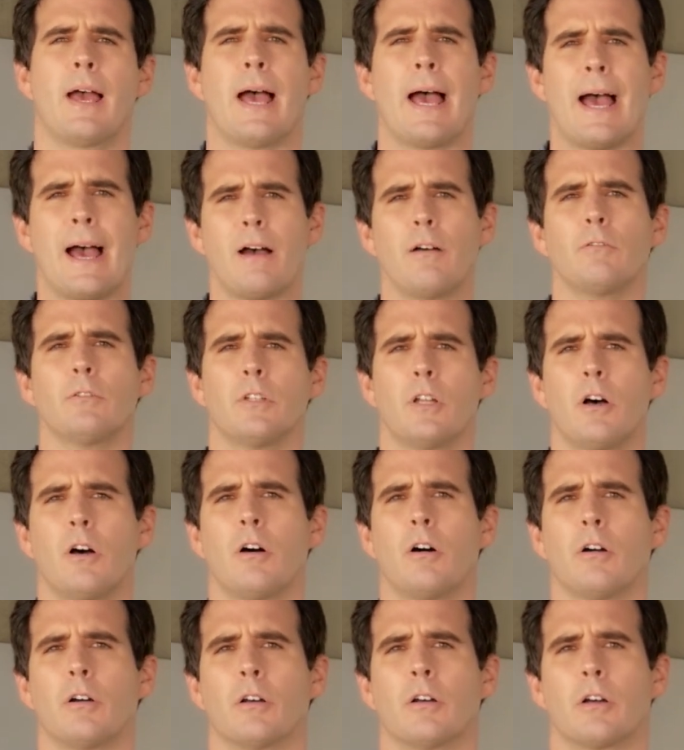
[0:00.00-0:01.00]
How
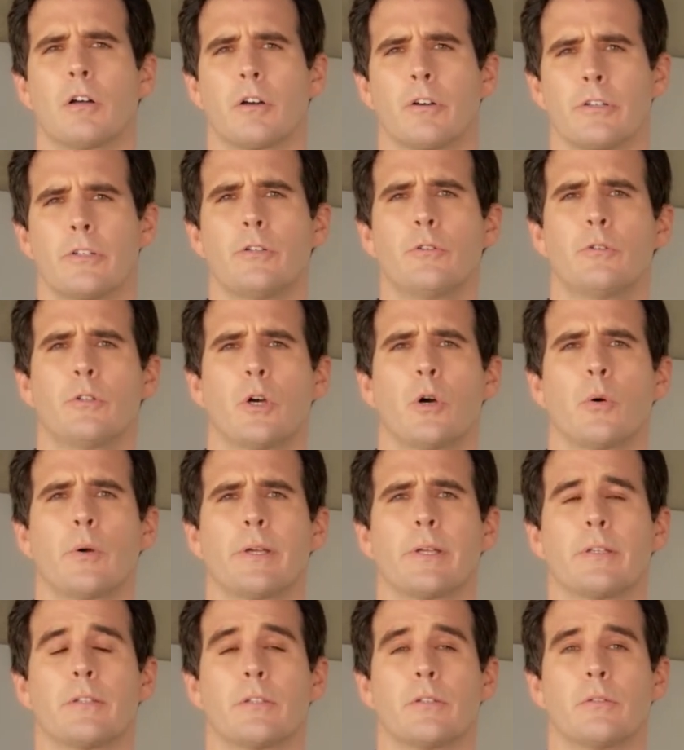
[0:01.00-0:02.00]
long are you
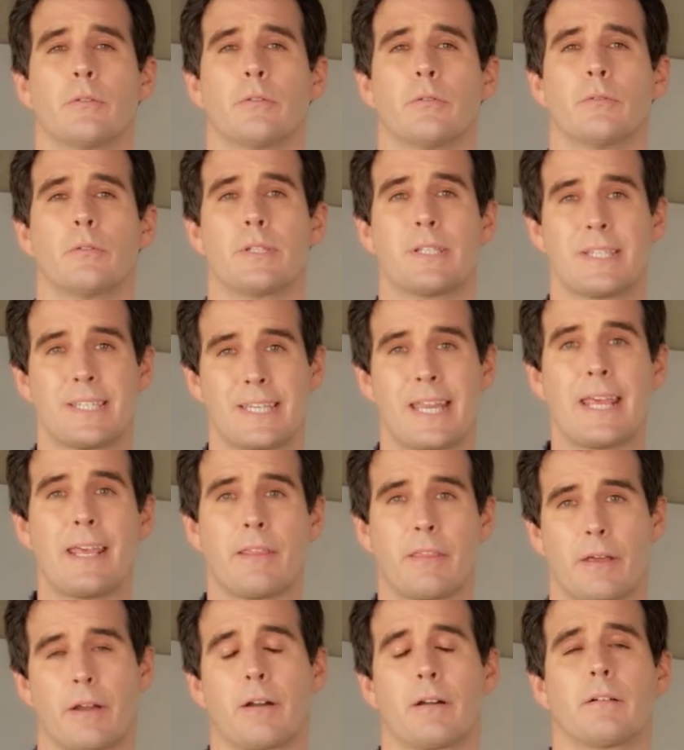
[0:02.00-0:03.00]
going to stay
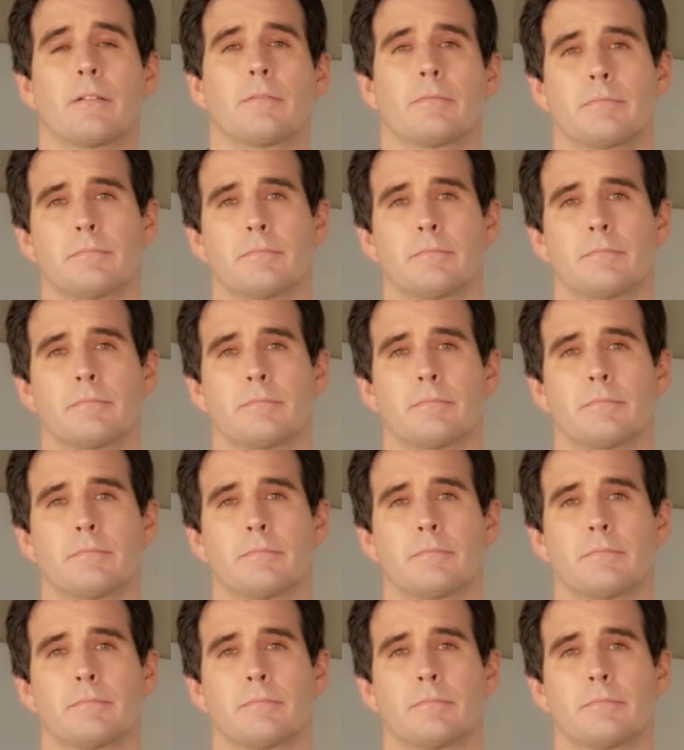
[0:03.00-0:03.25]
there?